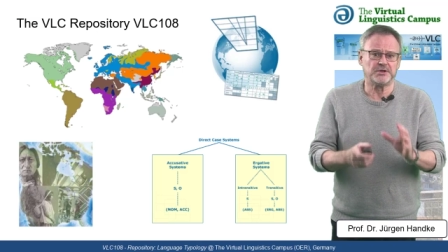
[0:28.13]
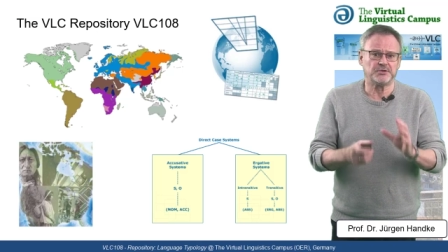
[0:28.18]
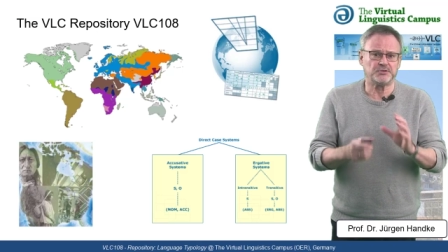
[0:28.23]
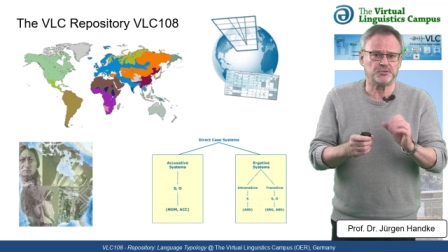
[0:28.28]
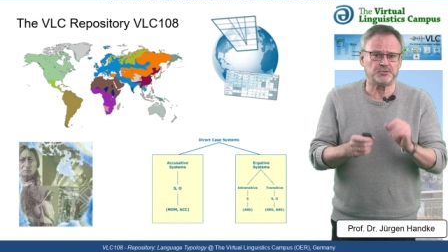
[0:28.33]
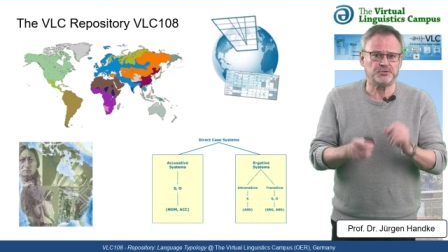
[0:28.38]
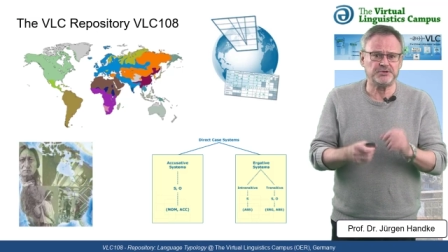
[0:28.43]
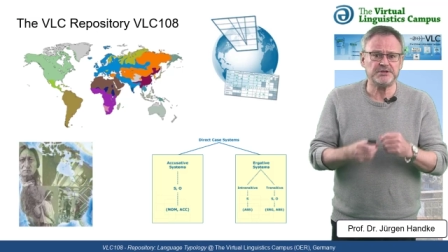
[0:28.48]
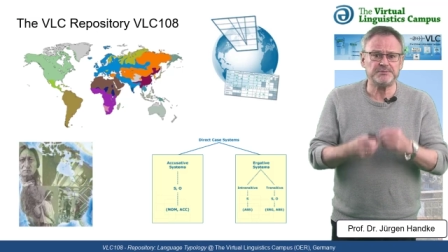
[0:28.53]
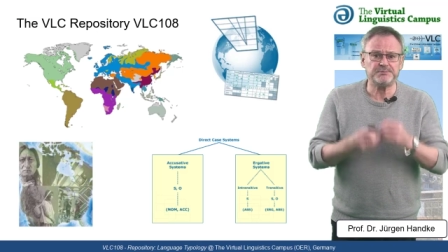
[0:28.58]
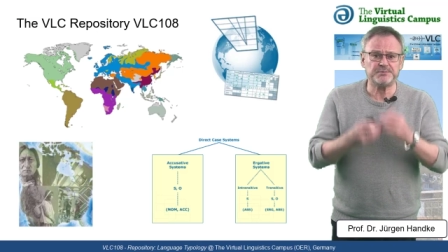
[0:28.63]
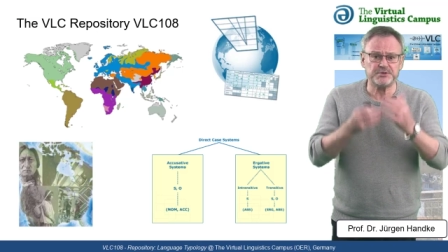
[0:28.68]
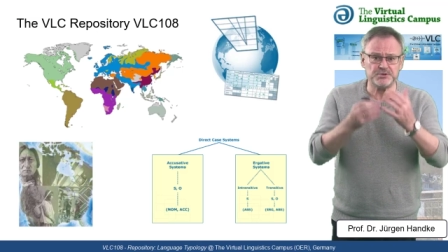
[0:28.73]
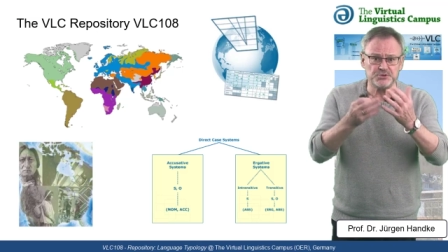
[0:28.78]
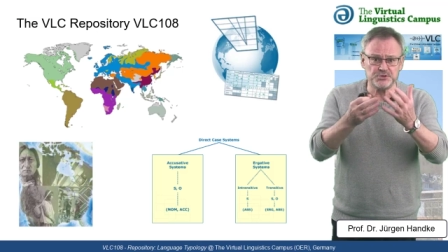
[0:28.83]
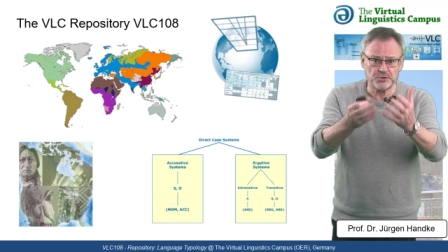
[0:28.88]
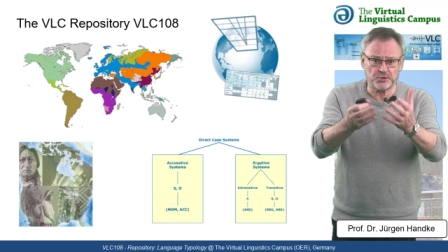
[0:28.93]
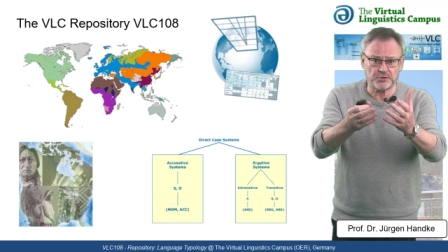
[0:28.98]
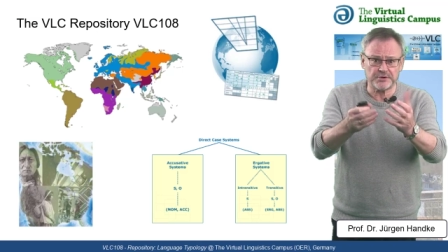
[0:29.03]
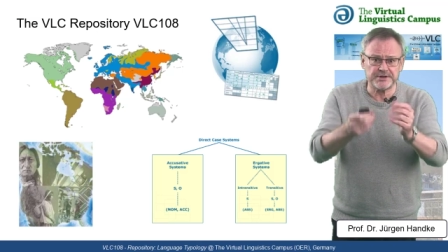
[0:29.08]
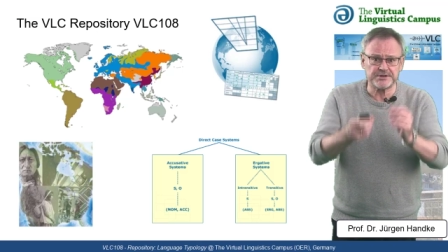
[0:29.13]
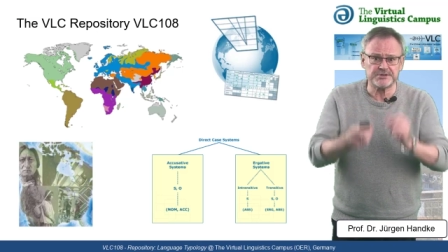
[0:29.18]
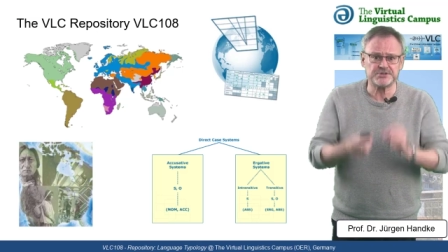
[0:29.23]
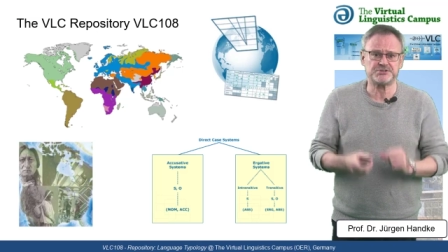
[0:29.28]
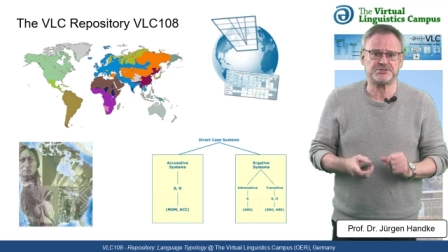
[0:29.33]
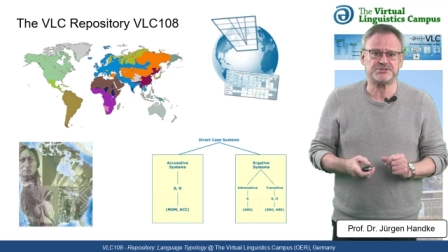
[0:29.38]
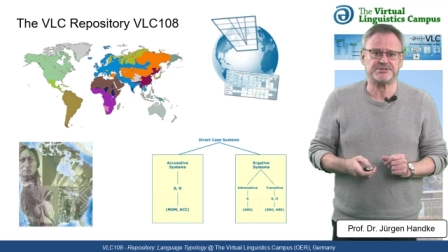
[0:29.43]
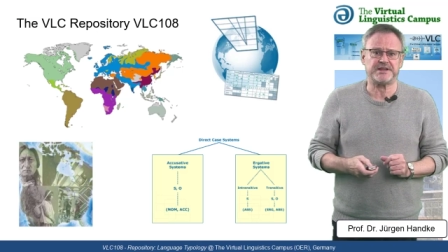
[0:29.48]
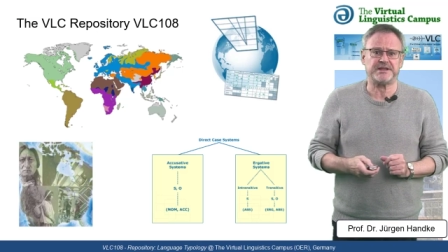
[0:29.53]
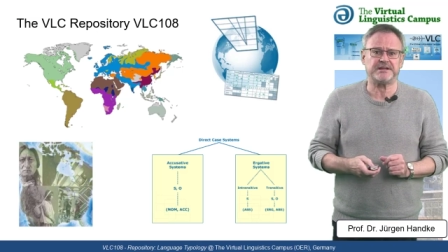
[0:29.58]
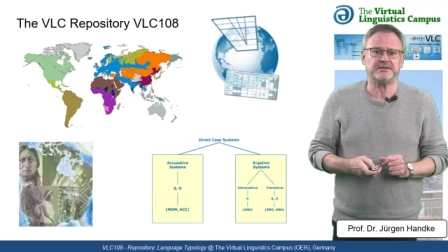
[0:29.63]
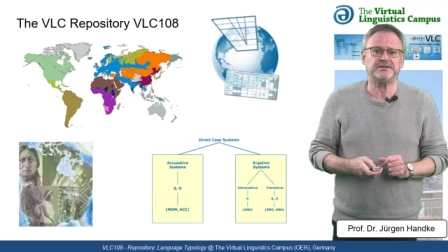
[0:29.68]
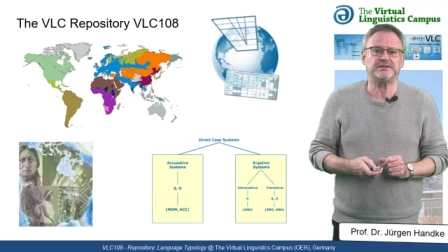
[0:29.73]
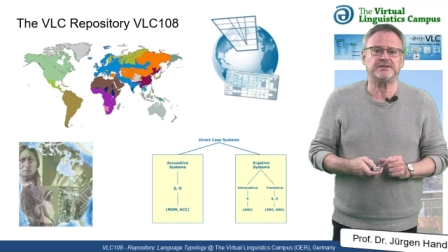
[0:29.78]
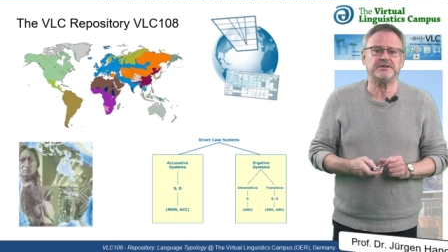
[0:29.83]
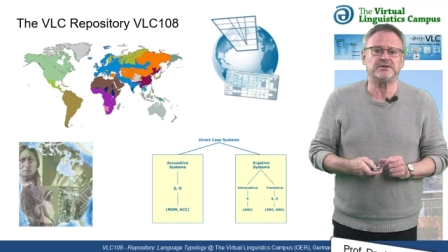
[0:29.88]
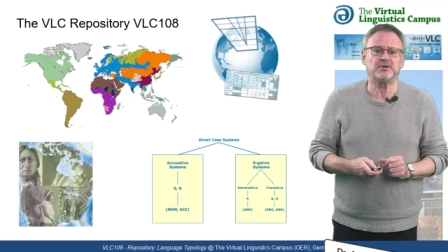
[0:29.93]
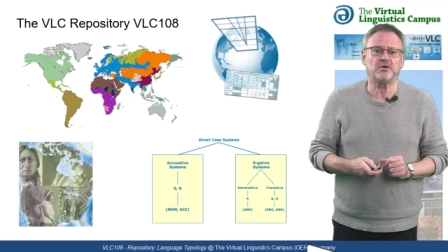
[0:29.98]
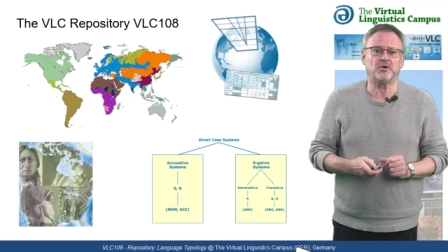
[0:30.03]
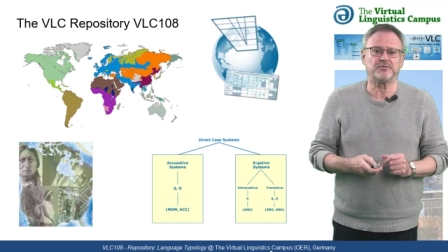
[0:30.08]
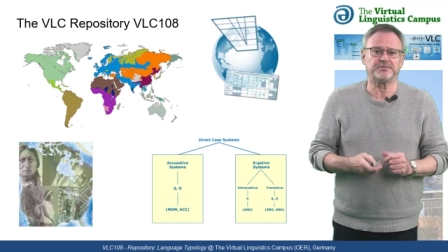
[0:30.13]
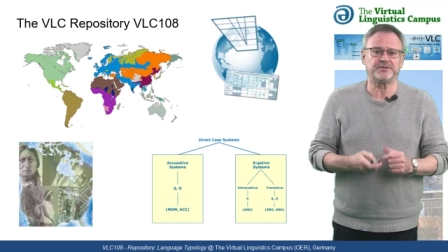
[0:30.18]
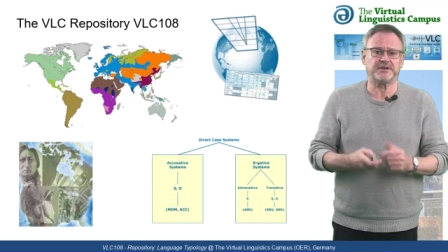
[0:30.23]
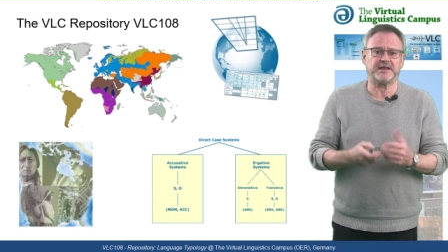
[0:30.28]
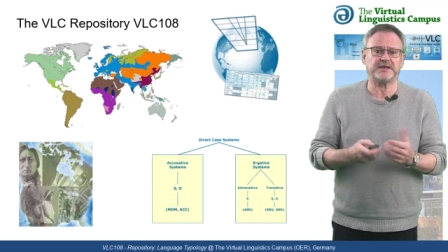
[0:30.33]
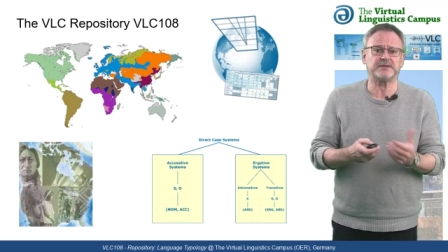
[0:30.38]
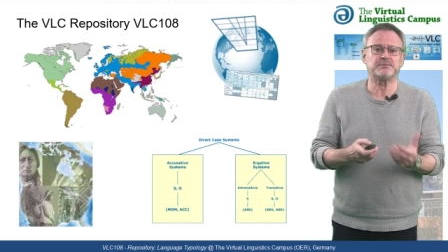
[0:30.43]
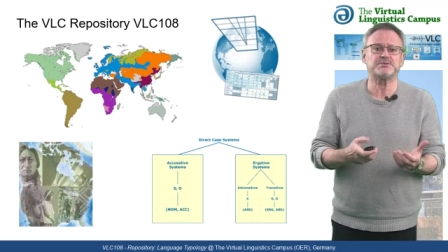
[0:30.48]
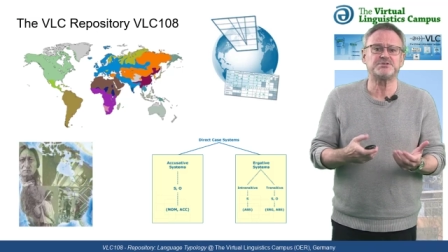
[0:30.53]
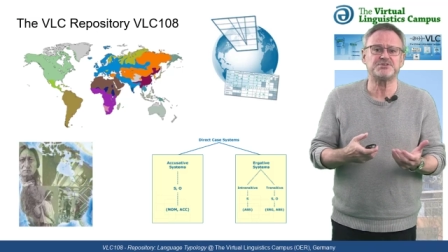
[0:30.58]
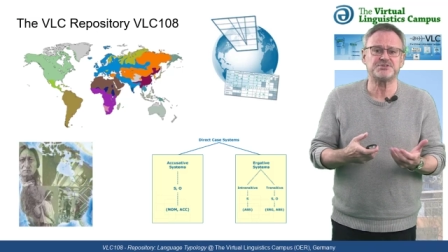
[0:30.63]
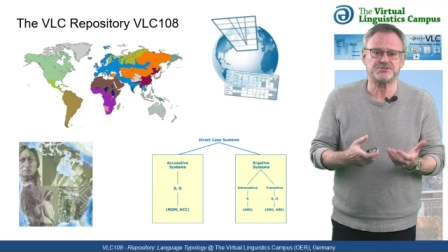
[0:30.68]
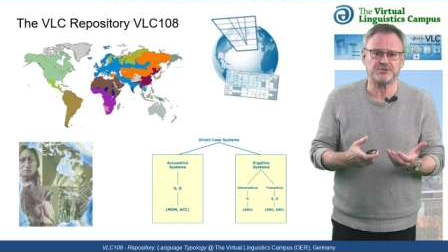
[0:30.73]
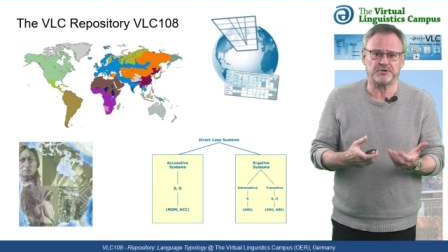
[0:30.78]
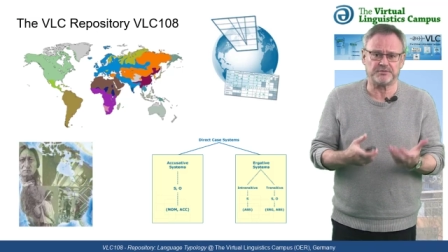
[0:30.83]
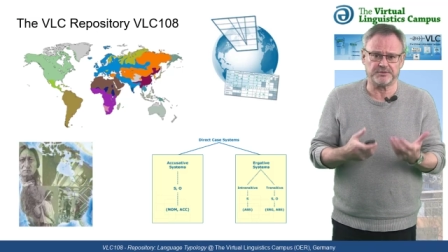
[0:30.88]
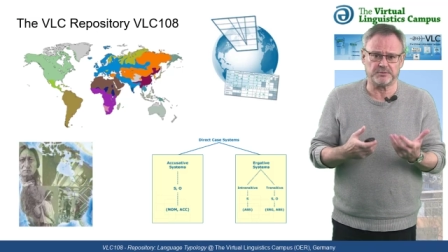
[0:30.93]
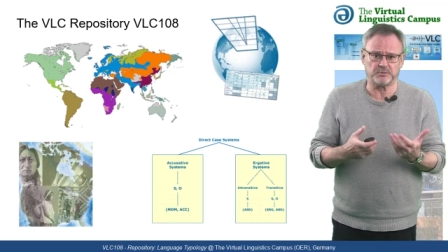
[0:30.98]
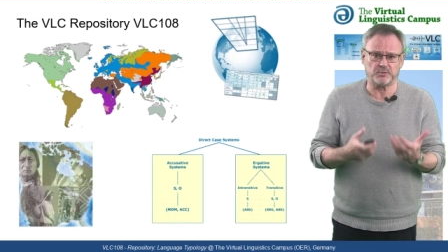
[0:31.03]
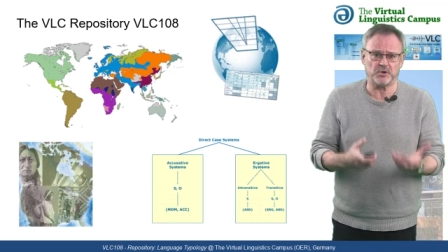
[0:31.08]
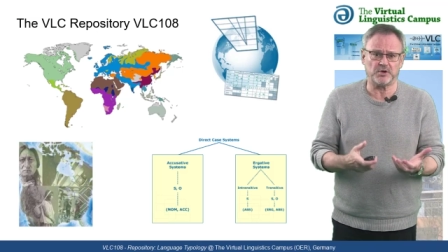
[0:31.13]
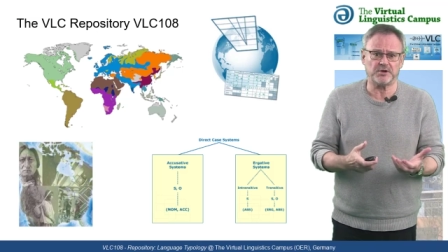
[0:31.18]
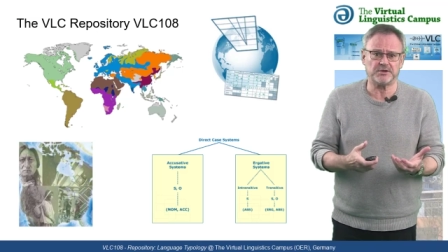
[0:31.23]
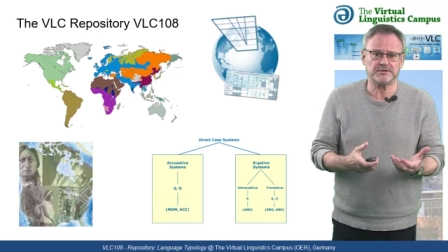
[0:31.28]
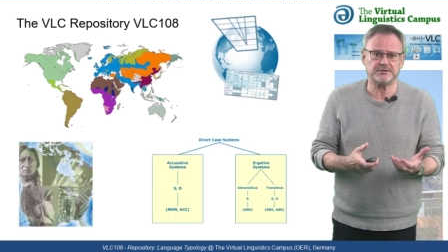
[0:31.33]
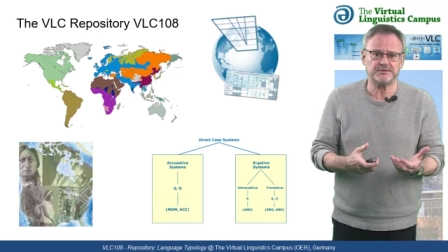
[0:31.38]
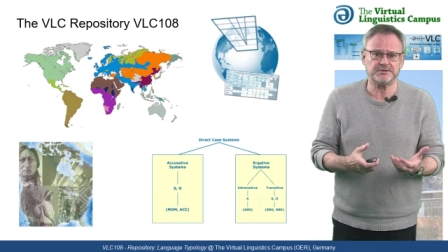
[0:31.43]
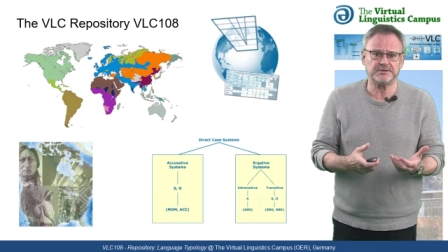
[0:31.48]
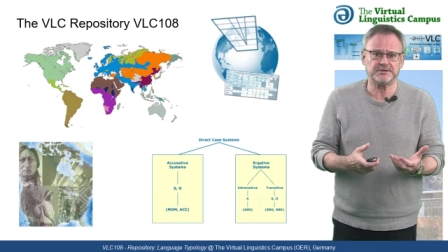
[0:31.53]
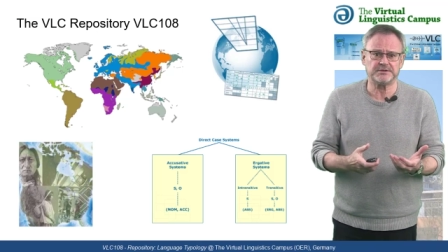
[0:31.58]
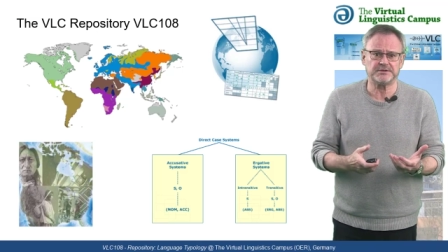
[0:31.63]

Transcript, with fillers: to deepen your understanding of the languages of the world,